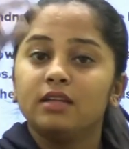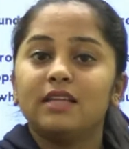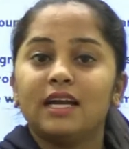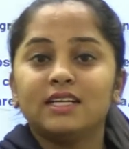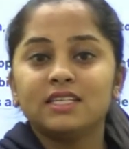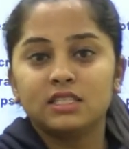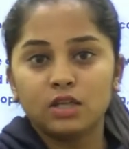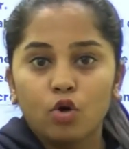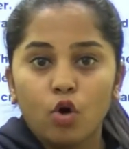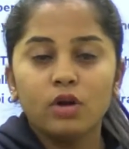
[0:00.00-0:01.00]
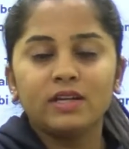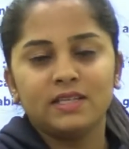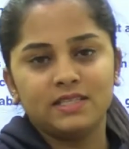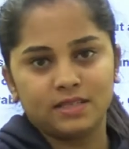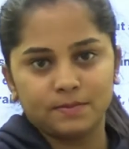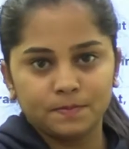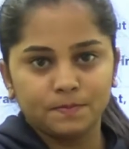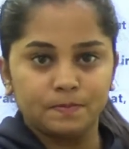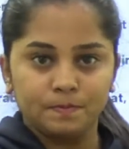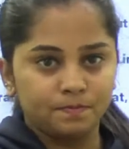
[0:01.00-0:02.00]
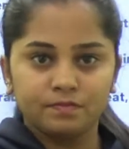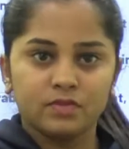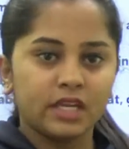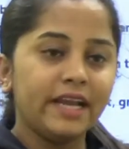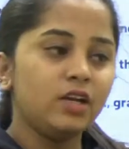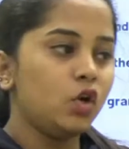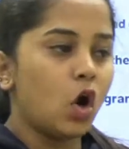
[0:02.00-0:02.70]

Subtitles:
that is the cold region and